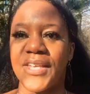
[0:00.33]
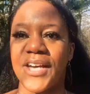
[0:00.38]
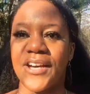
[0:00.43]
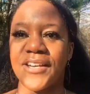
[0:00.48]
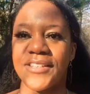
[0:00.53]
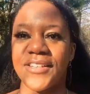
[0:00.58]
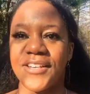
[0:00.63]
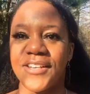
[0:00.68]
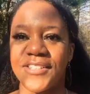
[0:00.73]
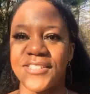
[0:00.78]

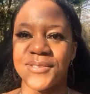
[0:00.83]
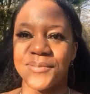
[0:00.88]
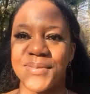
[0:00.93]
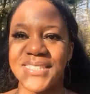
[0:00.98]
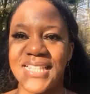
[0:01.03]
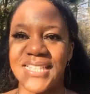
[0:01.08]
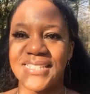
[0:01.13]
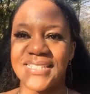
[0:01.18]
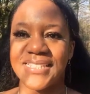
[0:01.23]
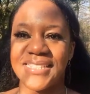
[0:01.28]
Hi guys, I'm
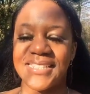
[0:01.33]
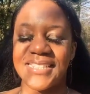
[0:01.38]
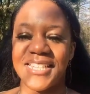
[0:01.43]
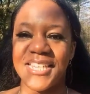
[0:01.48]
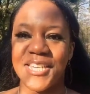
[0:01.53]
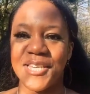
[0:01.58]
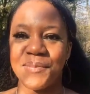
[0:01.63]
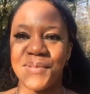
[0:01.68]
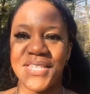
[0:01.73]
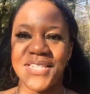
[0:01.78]
standing
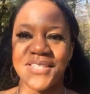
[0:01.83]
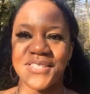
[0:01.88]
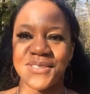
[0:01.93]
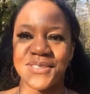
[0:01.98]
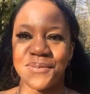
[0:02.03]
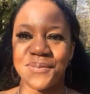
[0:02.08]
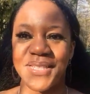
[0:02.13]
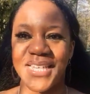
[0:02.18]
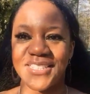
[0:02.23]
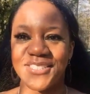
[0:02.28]
here
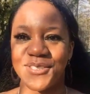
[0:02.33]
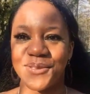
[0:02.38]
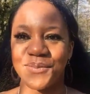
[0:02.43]
because I'm getting